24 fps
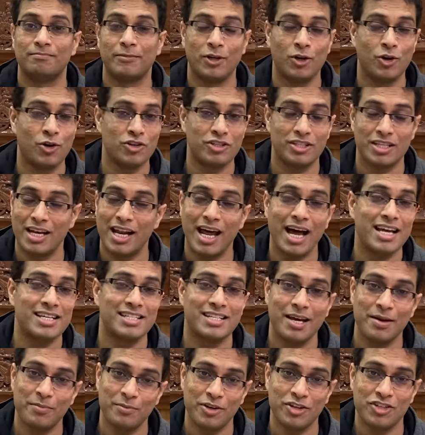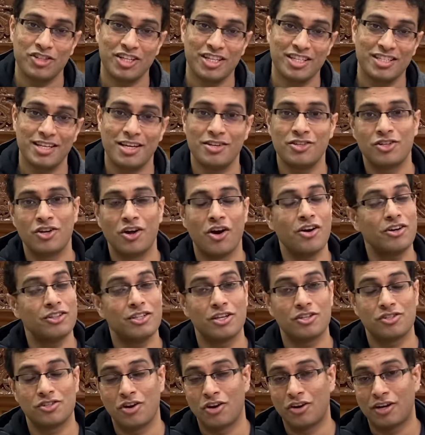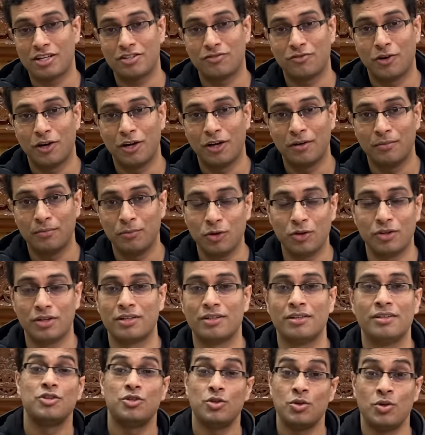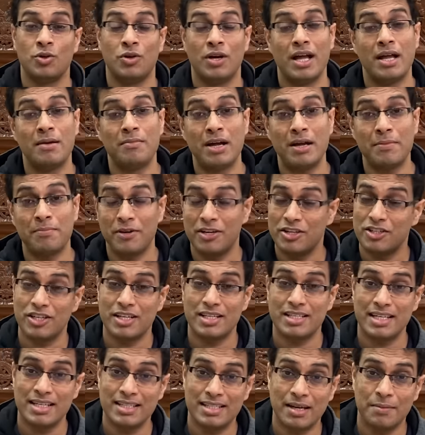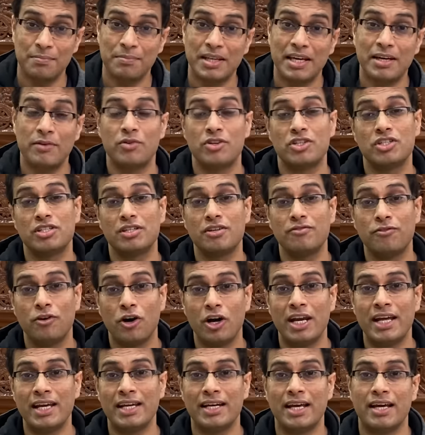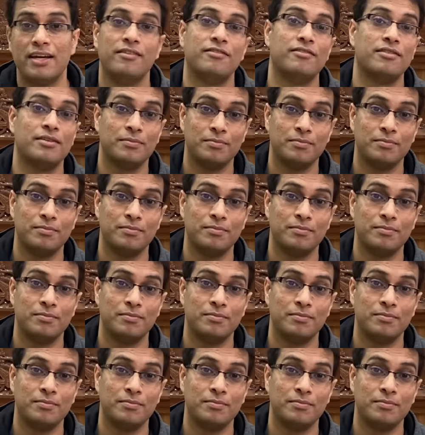Because the last I purchased this stock, the stock has fallen more. So am I purchasing something which is a falling knife?